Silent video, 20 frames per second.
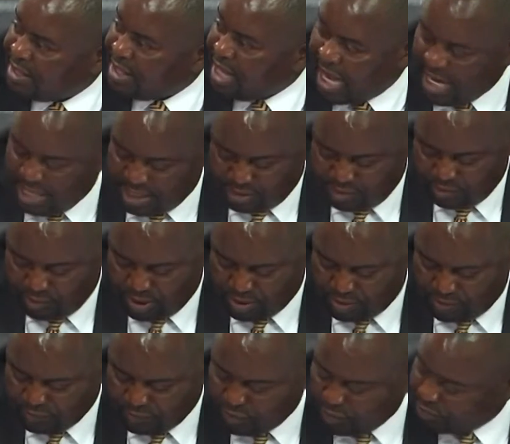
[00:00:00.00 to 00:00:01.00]
And one
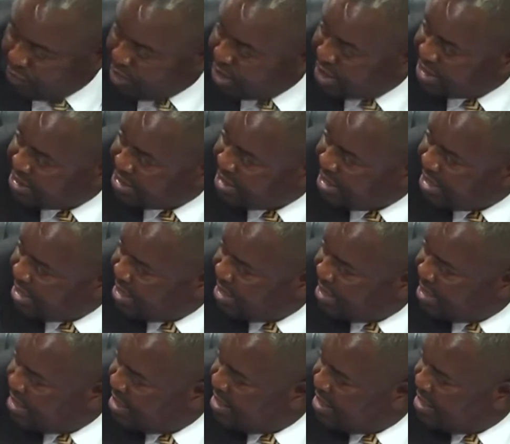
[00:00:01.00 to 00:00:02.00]
of your queries here,
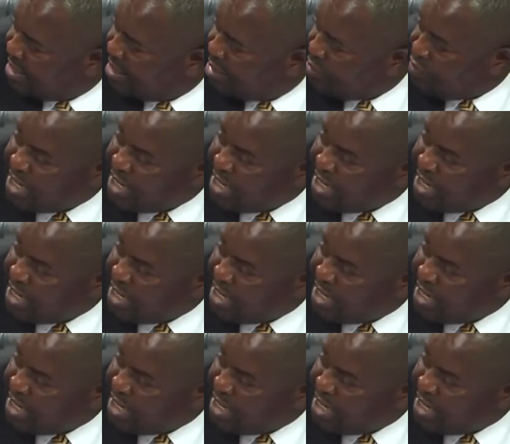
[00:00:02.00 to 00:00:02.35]
you